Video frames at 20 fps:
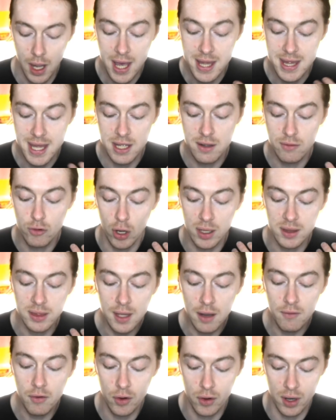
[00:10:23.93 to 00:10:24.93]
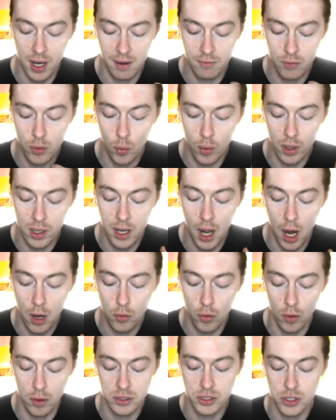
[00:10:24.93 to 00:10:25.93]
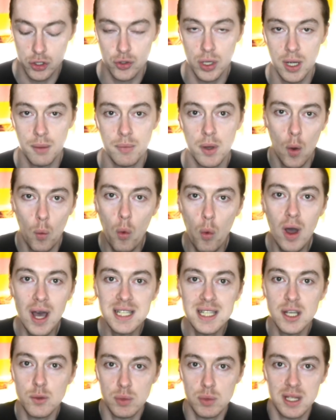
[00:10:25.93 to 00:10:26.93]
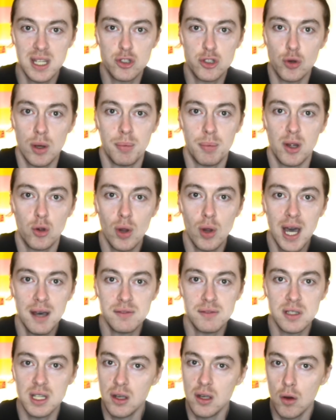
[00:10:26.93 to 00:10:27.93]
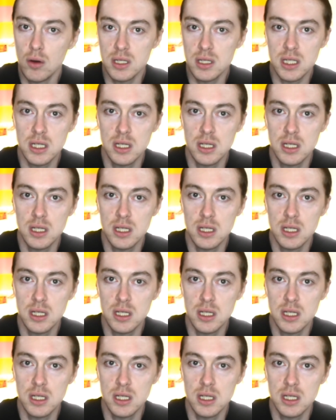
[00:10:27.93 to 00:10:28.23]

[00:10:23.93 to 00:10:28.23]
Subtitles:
Then you've got another graph going across the strip. What is it with the strip and graphs, like honestly?